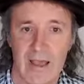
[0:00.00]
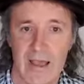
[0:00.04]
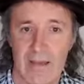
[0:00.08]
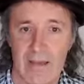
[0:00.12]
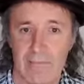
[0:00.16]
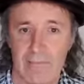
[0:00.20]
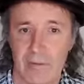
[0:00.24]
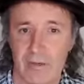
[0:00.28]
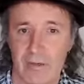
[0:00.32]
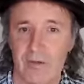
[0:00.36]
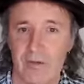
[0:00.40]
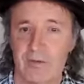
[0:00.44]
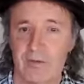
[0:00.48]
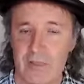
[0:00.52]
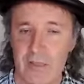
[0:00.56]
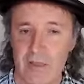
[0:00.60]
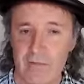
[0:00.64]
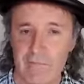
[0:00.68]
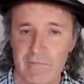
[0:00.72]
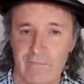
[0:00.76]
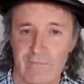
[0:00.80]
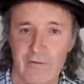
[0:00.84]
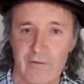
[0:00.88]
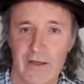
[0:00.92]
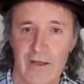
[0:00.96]
and because they
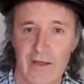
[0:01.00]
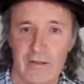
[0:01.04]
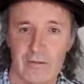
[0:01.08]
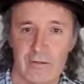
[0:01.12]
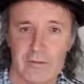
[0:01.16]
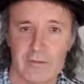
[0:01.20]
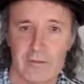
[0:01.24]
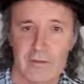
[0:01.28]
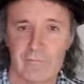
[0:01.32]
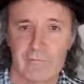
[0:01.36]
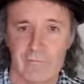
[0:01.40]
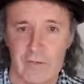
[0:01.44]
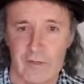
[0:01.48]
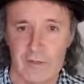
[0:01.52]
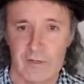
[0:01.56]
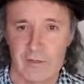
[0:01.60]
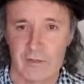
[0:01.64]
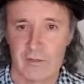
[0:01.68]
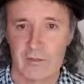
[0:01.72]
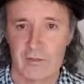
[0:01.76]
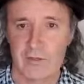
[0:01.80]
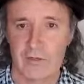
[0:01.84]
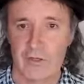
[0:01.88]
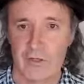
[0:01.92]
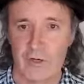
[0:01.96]
failed to
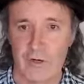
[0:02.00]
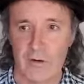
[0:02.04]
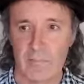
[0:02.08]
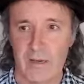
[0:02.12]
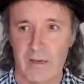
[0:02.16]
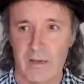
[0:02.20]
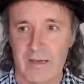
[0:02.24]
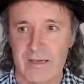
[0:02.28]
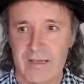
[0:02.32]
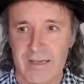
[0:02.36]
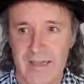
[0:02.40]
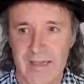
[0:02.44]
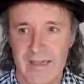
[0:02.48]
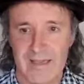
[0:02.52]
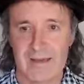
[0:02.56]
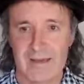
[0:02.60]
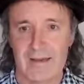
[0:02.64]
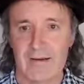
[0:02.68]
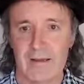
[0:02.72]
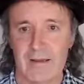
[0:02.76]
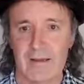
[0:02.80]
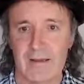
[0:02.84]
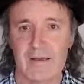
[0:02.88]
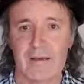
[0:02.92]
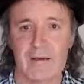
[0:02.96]
finish the job
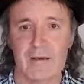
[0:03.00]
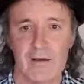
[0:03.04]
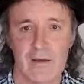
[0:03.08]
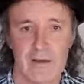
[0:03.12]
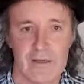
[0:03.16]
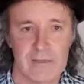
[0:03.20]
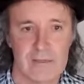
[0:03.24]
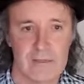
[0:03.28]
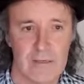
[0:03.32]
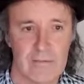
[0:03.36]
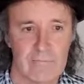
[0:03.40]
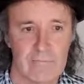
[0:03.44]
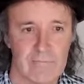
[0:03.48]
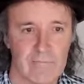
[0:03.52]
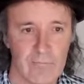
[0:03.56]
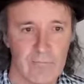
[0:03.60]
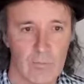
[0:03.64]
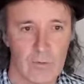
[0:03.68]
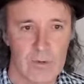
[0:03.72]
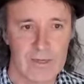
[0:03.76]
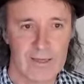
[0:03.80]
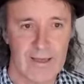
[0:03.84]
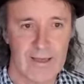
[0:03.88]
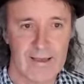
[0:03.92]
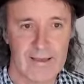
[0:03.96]
again in
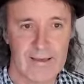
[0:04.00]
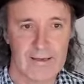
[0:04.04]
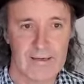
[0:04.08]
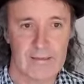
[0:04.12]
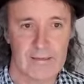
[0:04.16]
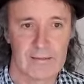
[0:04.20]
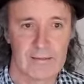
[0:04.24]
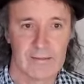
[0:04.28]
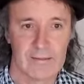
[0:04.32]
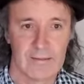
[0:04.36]
1948,